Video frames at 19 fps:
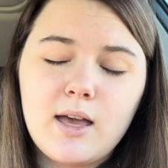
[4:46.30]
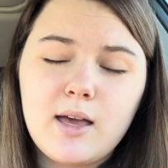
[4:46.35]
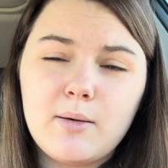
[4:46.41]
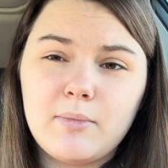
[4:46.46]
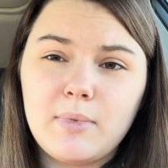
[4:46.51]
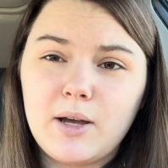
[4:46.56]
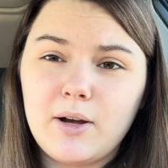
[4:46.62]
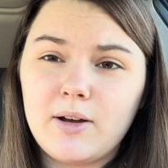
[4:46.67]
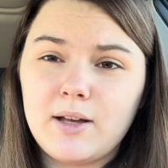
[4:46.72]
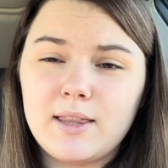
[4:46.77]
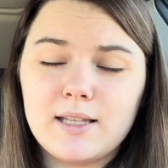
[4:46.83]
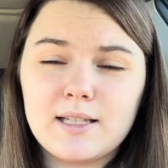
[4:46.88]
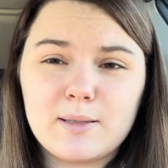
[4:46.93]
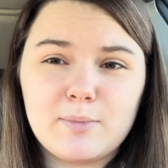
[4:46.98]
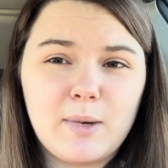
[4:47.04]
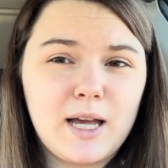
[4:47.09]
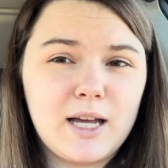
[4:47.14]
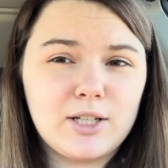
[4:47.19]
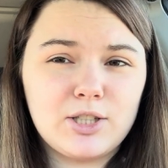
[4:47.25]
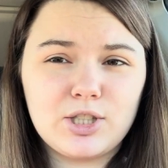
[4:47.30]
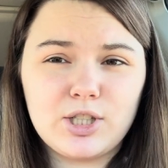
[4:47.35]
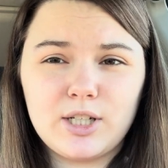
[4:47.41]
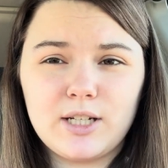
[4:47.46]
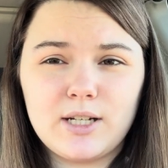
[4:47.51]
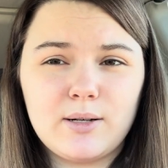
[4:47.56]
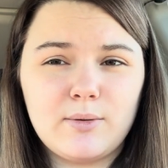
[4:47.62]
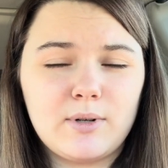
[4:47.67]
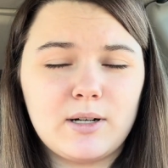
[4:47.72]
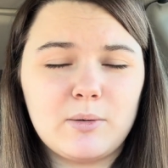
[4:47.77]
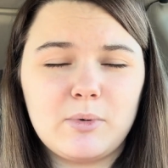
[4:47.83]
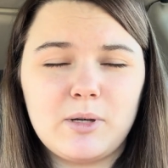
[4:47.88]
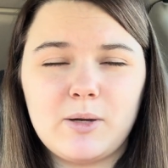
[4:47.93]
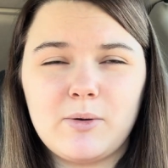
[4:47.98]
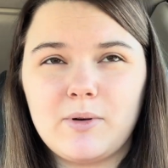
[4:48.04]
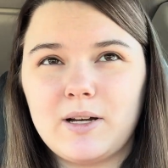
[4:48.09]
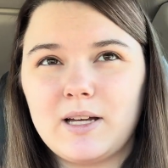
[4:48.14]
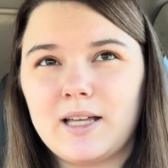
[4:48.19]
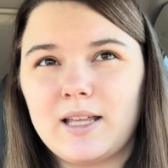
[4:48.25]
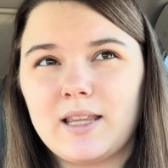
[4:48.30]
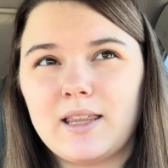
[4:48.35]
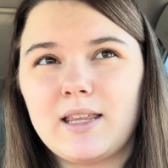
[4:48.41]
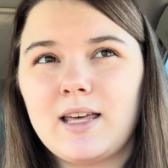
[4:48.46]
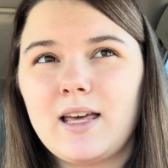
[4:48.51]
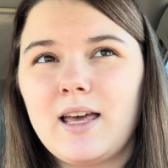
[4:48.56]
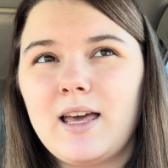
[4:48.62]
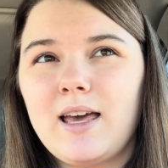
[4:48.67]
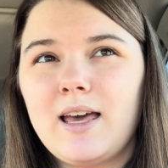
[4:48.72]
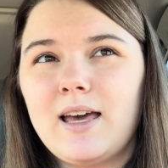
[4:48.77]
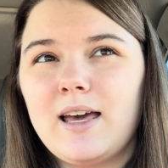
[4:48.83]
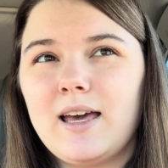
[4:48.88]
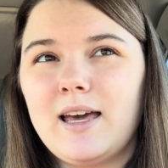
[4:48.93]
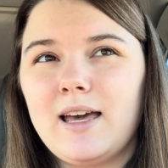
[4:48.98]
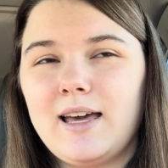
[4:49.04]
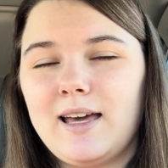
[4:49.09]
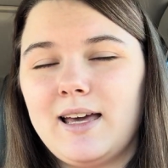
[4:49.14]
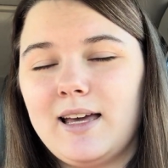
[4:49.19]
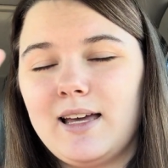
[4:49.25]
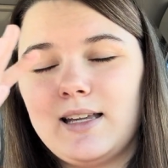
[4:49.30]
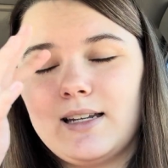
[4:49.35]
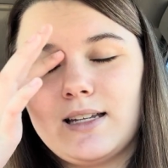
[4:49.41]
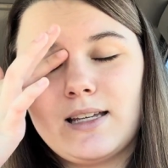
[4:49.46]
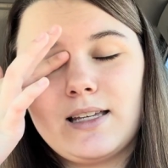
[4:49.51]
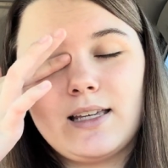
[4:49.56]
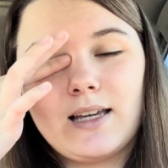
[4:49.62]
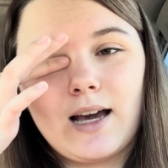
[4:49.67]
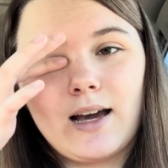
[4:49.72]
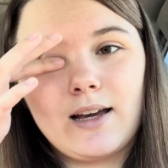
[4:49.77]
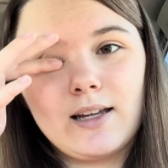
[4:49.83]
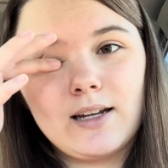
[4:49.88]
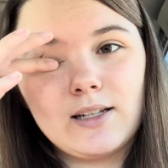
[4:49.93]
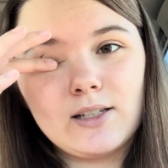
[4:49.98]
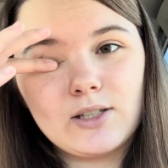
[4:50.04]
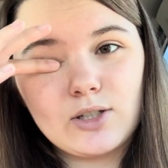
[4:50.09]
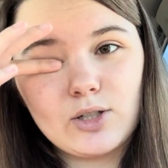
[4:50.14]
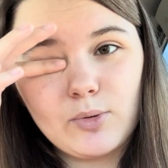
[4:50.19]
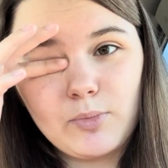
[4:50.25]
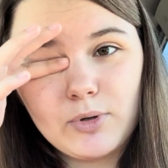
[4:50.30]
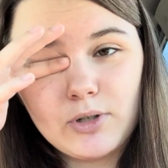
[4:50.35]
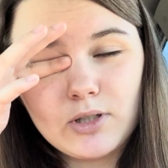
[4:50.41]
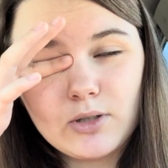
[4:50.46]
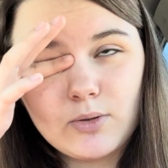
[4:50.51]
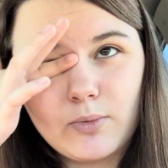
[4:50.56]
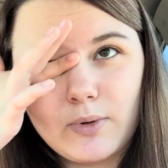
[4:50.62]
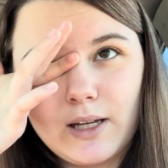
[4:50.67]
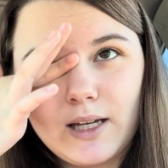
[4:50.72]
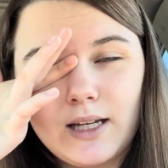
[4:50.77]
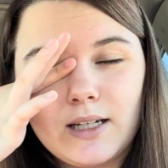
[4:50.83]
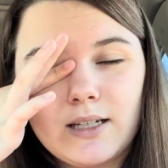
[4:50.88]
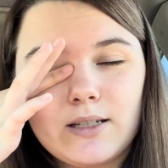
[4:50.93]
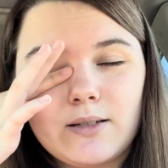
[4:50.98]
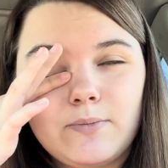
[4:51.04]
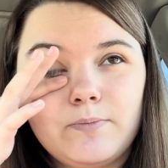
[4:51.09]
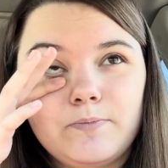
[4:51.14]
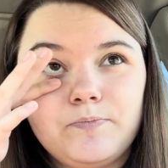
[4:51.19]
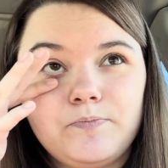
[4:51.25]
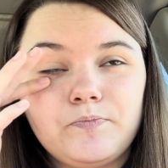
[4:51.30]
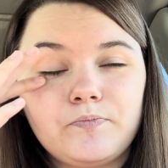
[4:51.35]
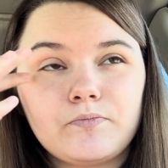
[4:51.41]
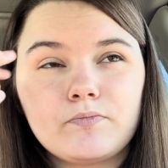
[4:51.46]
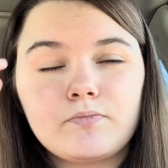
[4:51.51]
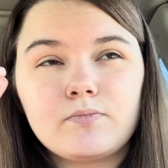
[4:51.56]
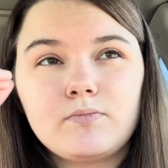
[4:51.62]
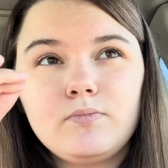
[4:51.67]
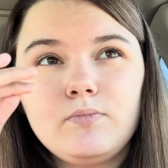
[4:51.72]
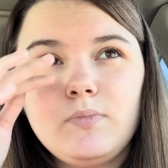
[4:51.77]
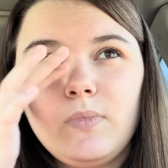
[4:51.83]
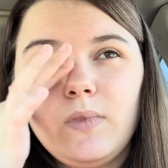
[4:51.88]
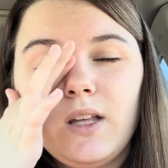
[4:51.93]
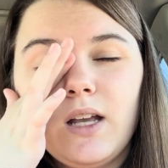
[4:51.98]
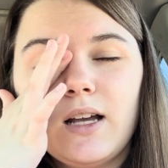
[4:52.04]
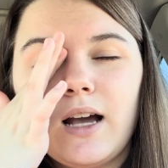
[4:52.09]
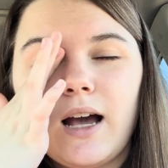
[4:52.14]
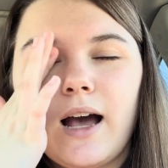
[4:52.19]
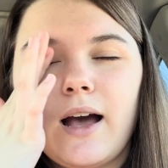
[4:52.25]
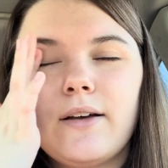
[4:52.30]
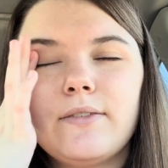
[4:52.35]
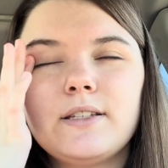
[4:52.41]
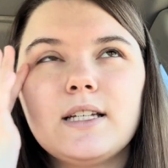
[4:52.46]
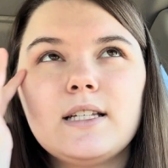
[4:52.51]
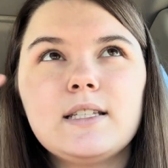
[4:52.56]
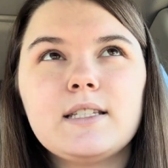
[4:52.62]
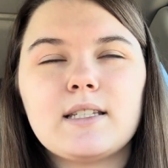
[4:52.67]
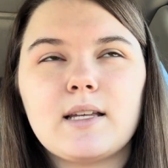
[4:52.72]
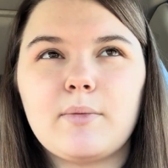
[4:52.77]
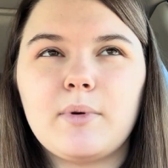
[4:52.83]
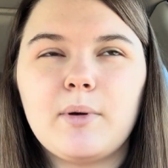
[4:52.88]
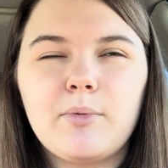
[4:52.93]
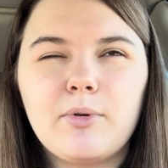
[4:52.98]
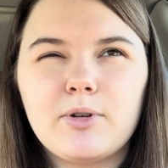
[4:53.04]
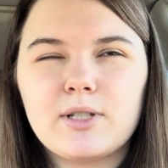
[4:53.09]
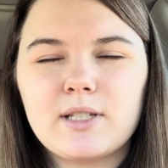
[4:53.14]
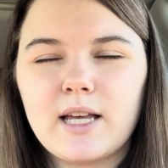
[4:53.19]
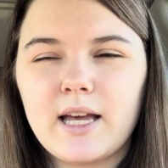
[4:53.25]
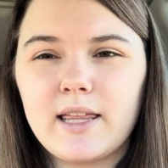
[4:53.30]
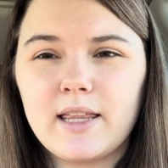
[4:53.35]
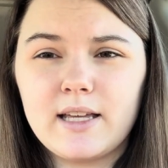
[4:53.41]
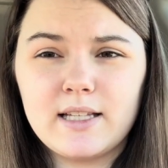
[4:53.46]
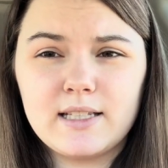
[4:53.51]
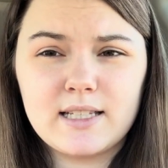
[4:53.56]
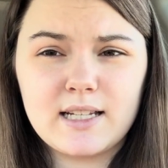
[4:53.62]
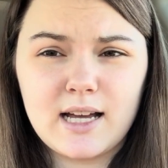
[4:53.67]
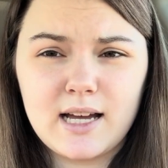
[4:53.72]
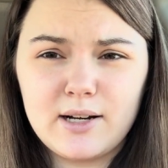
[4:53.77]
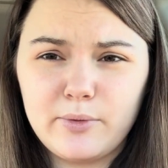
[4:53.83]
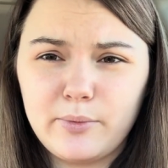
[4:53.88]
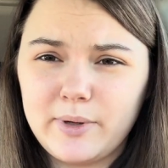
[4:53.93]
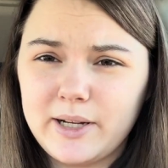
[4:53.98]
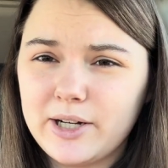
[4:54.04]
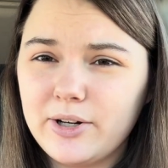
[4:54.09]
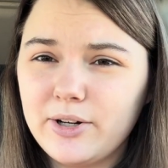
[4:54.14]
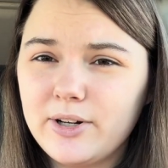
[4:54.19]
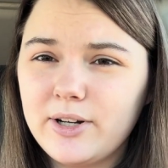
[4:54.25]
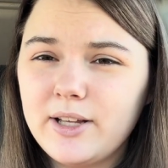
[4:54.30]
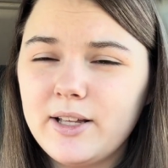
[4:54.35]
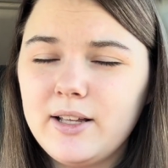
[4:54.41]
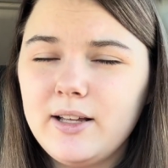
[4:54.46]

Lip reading: marry this man she didn't want to be with. And yeah, it is super sweet. I've seen some people say that it's kind of weird